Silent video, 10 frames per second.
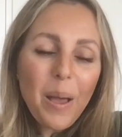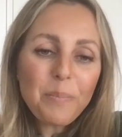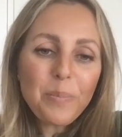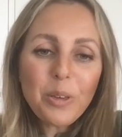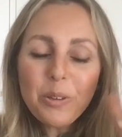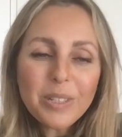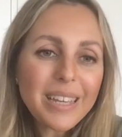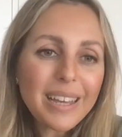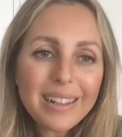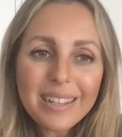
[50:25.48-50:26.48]

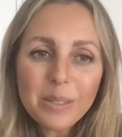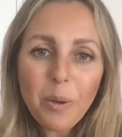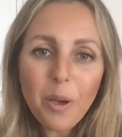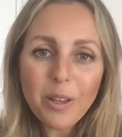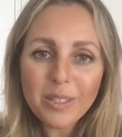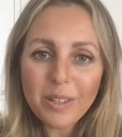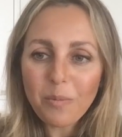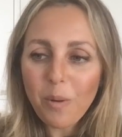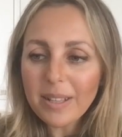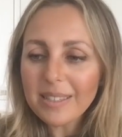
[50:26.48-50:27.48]
beauty in this person?
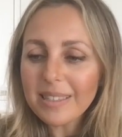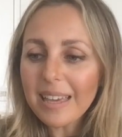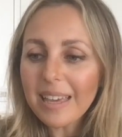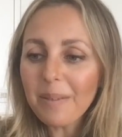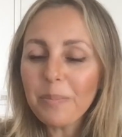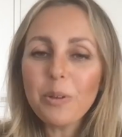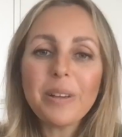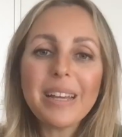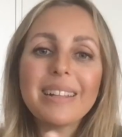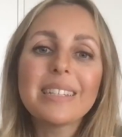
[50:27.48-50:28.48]
What's the
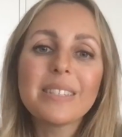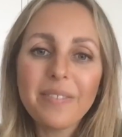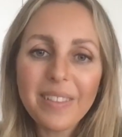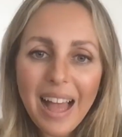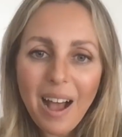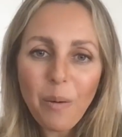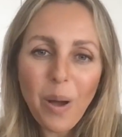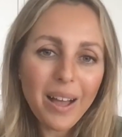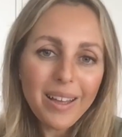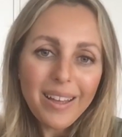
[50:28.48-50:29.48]
beauty in this
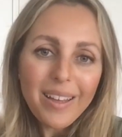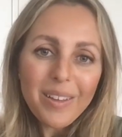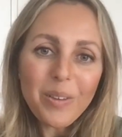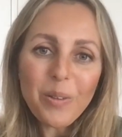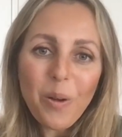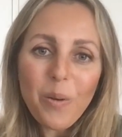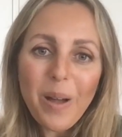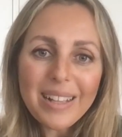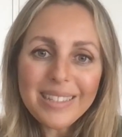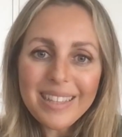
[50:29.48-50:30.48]
flower? You know,
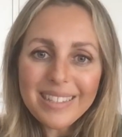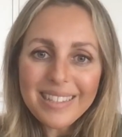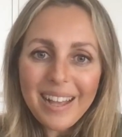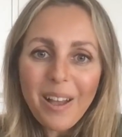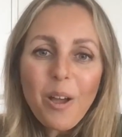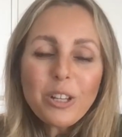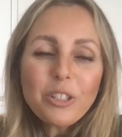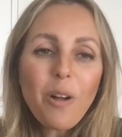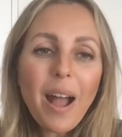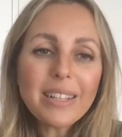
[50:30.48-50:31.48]
it's this like
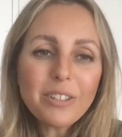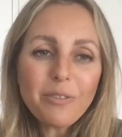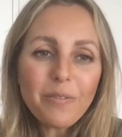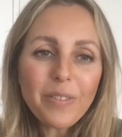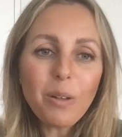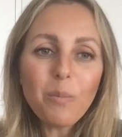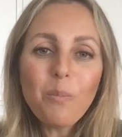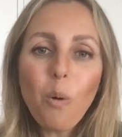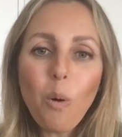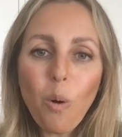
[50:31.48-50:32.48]
trying to reveal
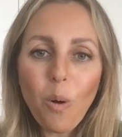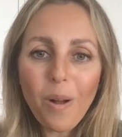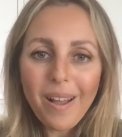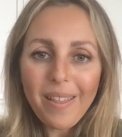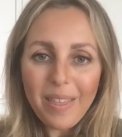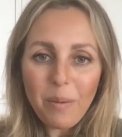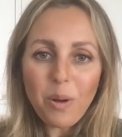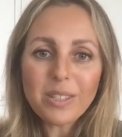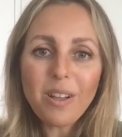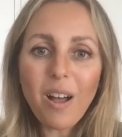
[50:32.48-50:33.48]
more than
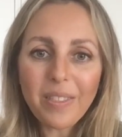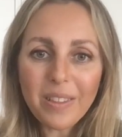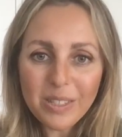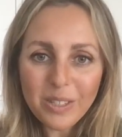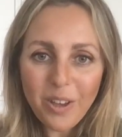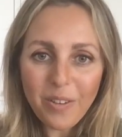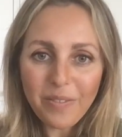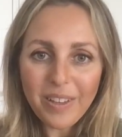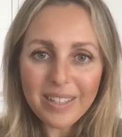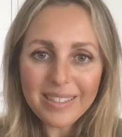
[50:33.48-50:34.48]
what's on the
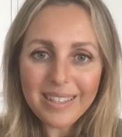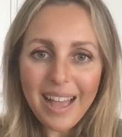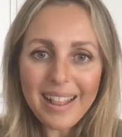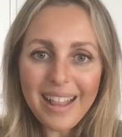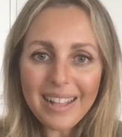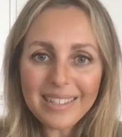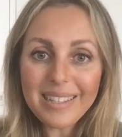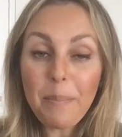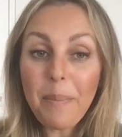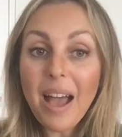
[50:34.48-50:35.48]
surface. And that's
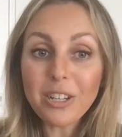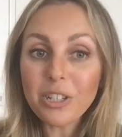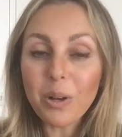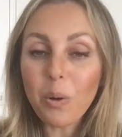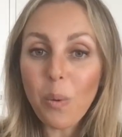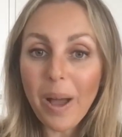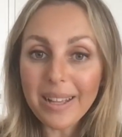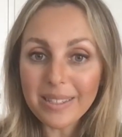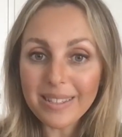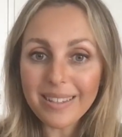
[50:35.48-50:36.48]
a passionate
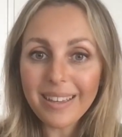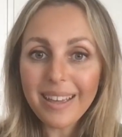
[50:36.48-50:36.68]
quest,